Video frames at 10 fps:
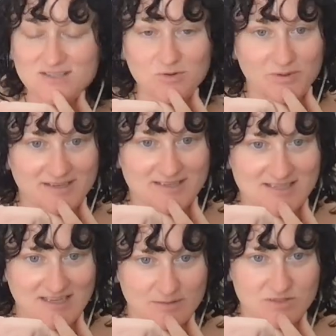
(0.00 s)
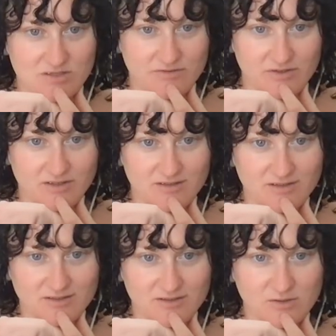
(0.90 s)
a witness and observer,
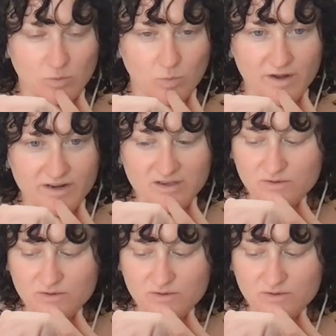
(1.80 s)
what do you